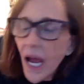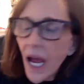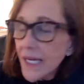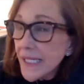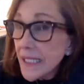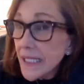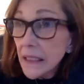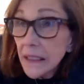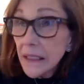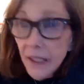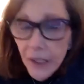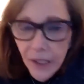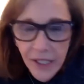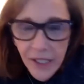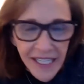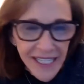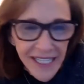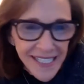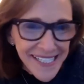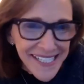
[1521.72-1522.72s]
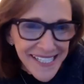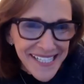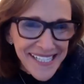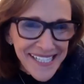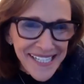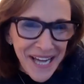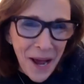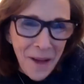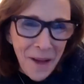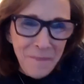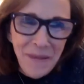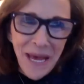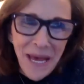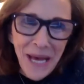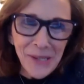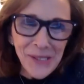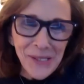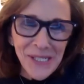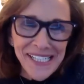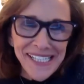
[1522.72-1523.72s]
delirious
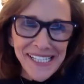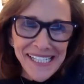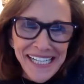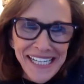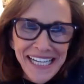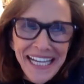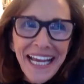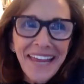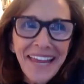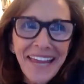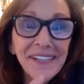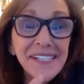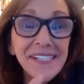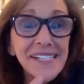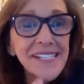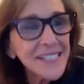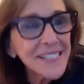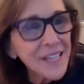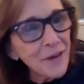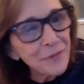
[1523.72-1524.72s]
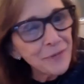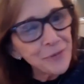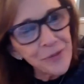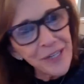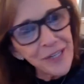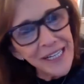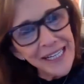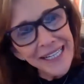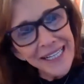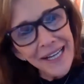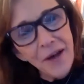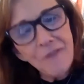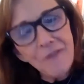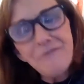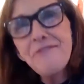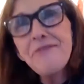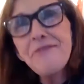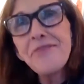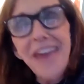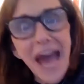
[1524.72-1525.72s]
about the discovery of
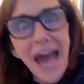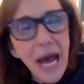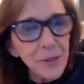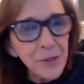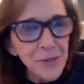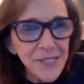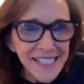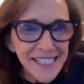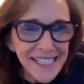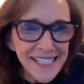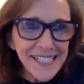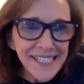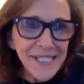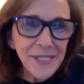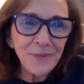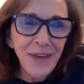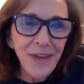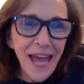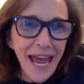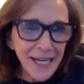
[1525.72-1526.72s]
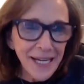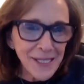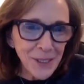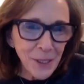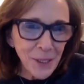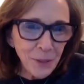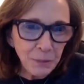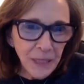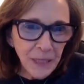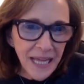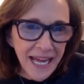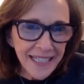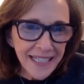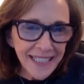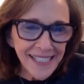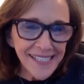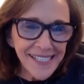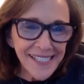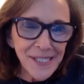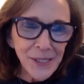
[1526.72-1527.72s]
thousands of
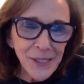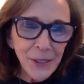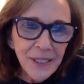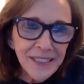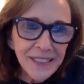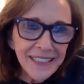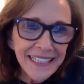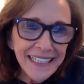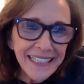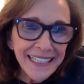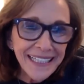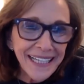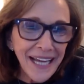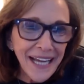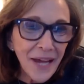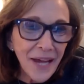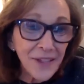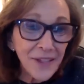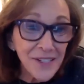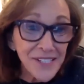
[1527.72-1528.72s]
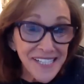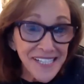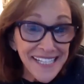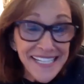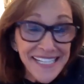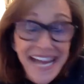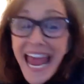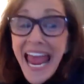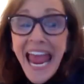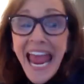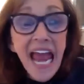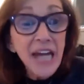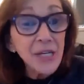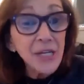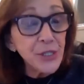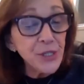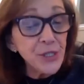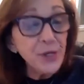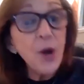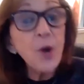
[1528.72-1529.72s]
exoplanets circling other suns. And
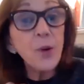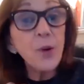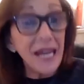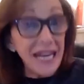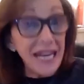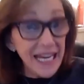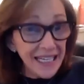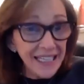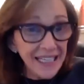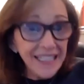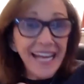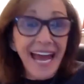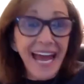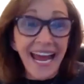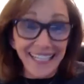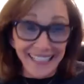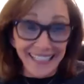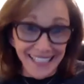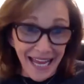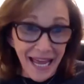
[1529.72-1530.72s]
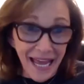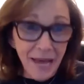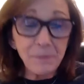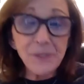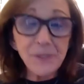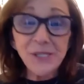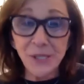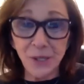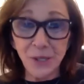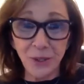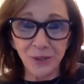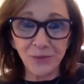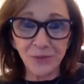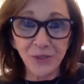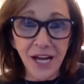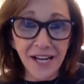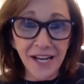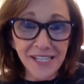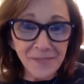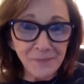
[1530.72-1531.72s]
in that episode of
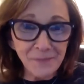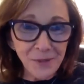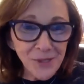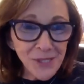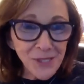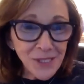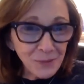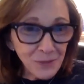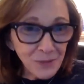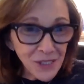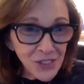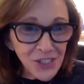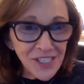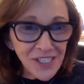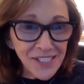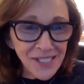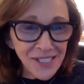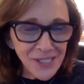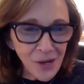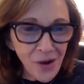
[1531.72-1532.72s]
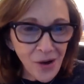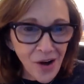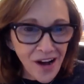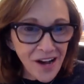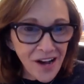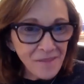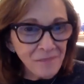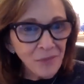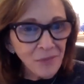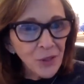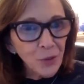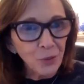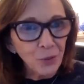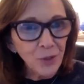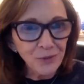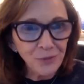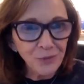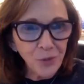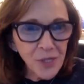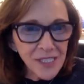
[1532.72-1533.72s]
Cosmos that we just saw, One
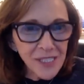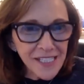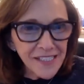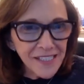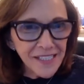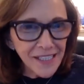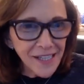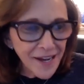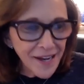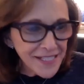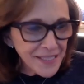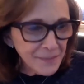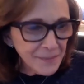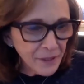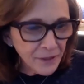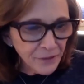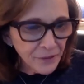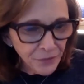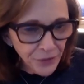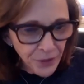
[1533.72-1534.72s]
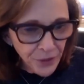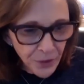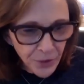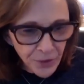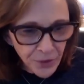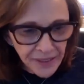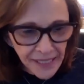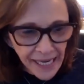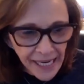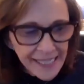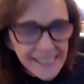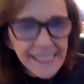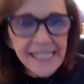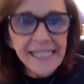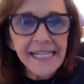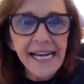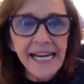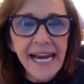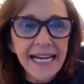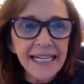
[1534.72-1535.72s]
Voice in the Cosmic View,
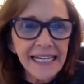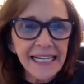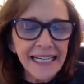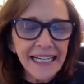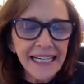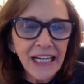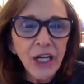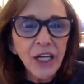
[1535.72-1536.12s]
1980,